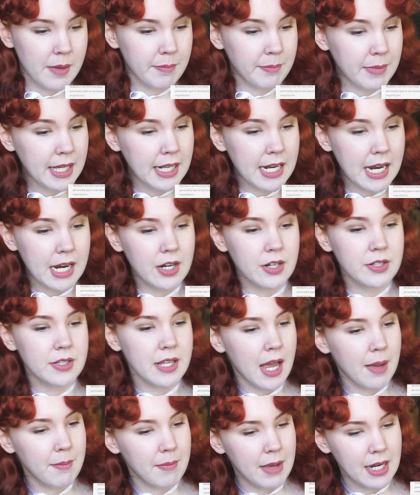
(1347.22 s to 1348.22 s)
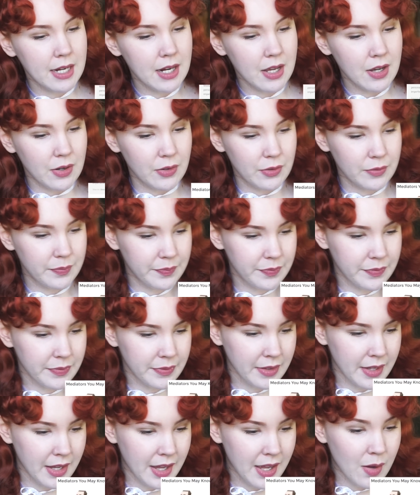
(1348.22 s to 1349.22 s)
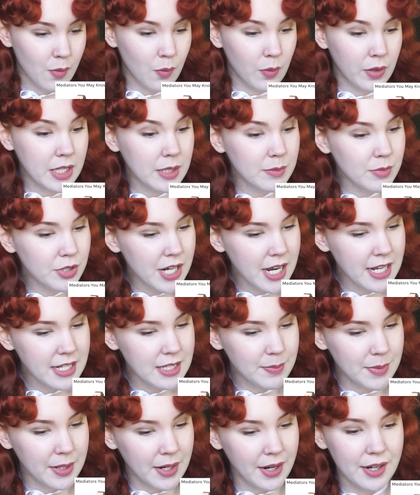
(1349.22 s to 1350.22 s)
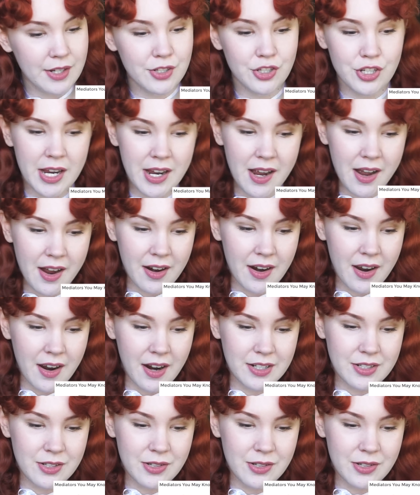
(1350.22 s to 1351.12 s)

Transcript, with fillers: Mediators I may know William Shakespeare, J.R.R.